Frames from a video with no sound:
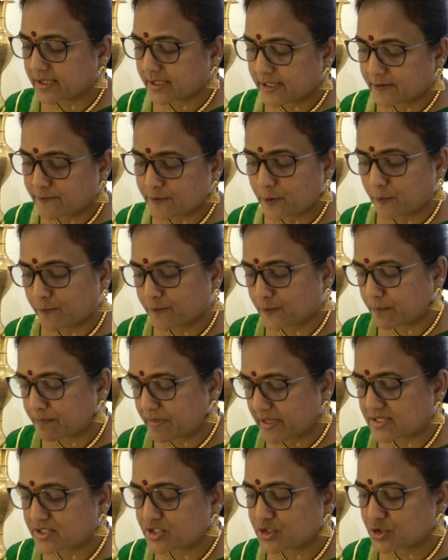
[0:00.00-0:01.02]
the giver of the
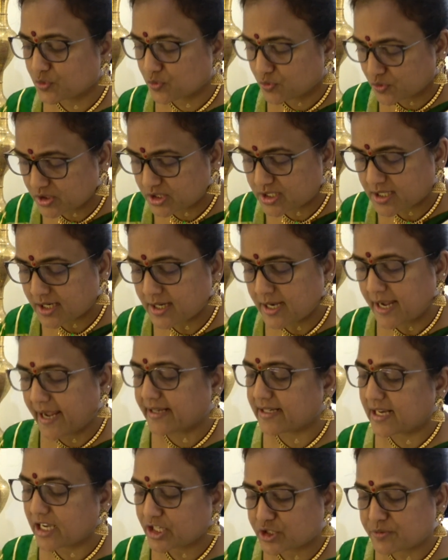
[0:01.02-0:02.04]
best, to Rudra,
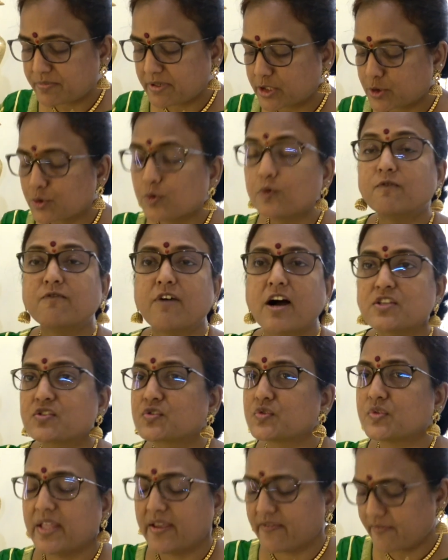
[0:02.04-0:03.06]
and Lakshmi to
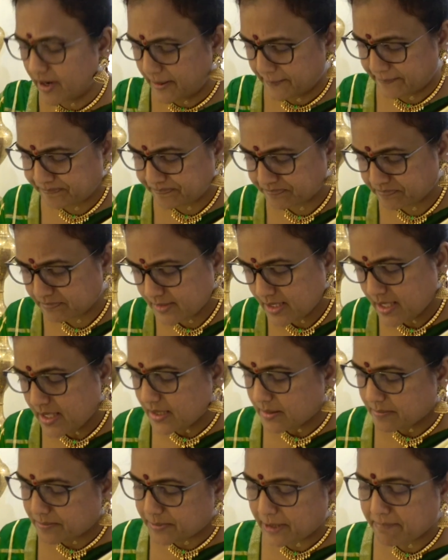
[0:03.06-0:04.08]
Vasudeva.
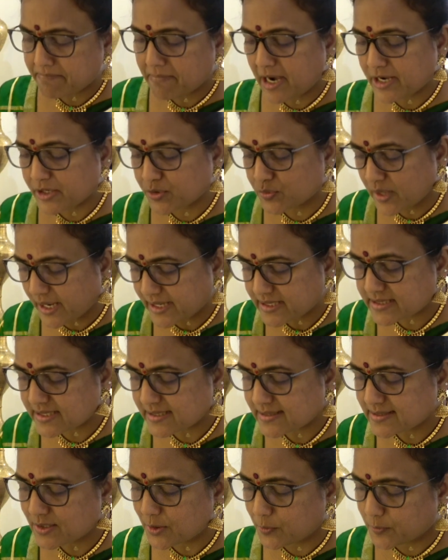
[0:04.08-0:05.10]
Brahma
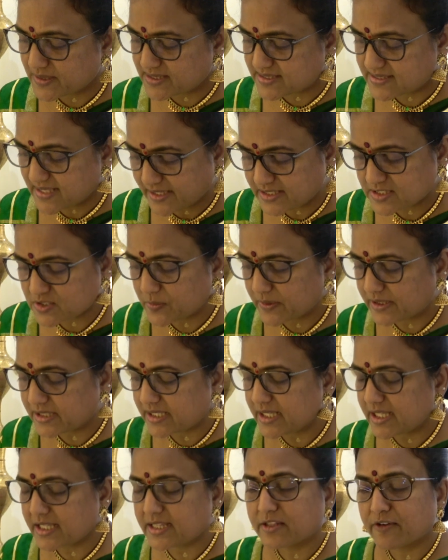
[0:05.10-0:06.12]
united with
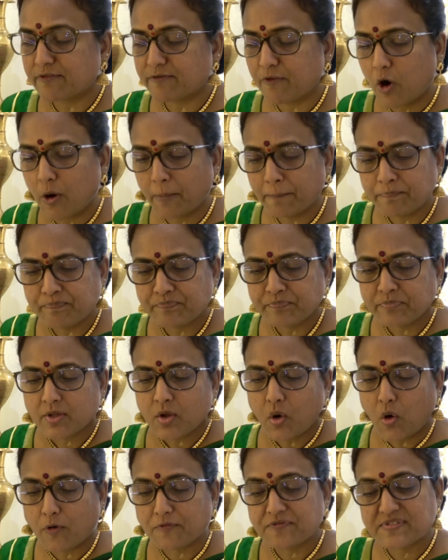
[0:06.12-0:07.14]
Saraswati in the form
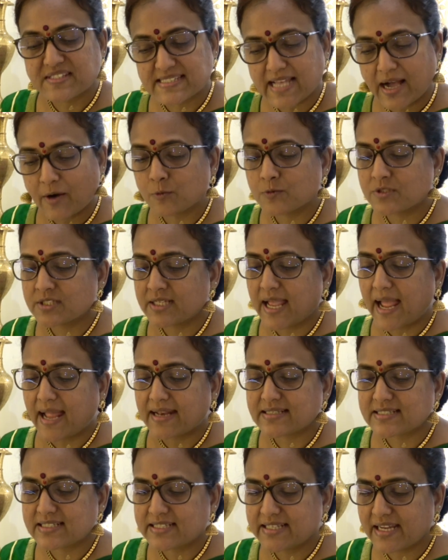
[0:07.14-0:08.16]
of sound
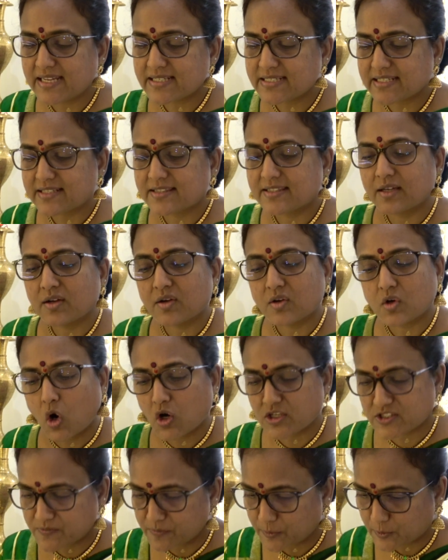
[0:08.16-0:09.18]
and created the
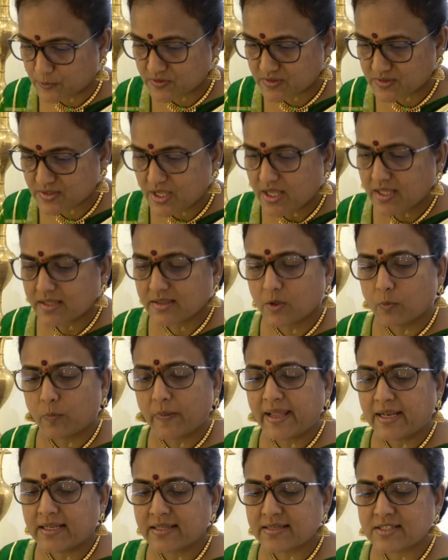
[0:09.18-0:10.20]
cosmos. The
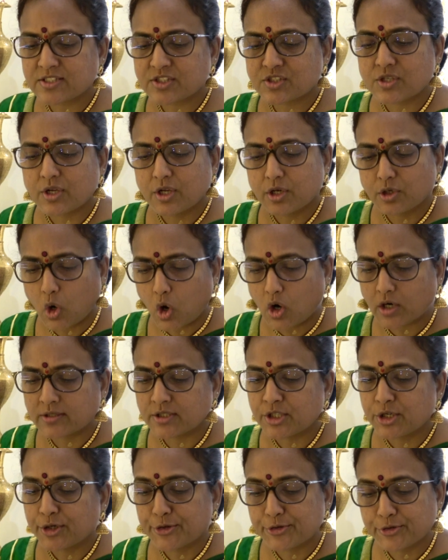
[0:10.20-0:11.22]
valorous Lord
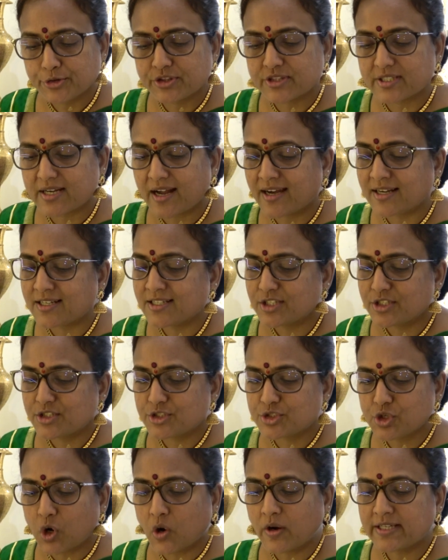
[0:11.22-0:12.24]
Rudra
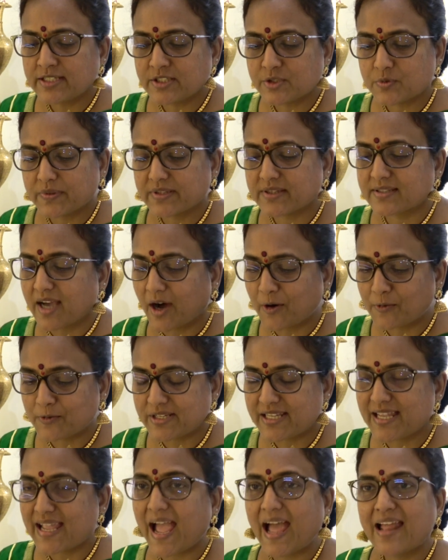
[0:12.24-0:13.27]
joined with
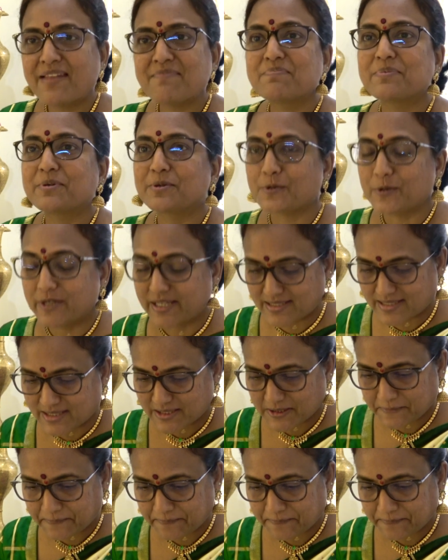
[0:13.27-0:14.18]
Gauri and broke it.